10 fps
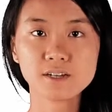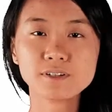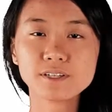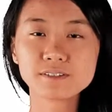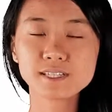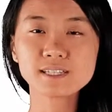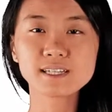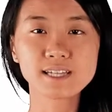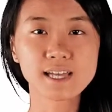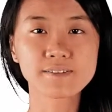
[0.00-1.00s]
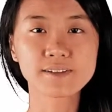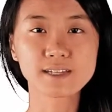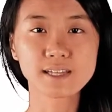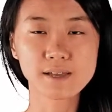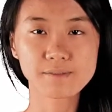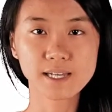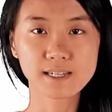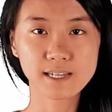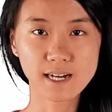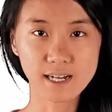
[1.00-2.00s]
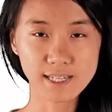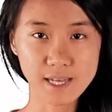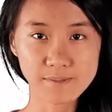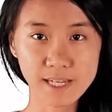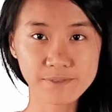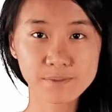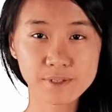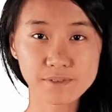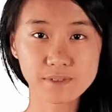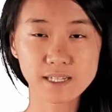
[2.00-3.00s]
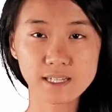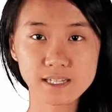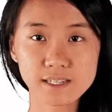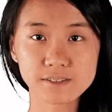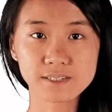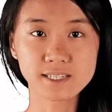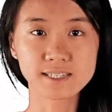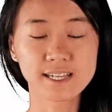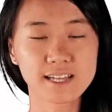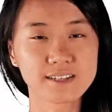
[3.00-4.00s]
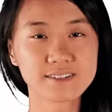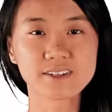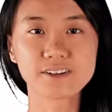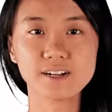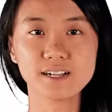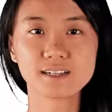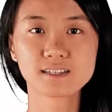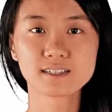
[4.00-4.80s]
reducing the EMF induced in the secondary coil.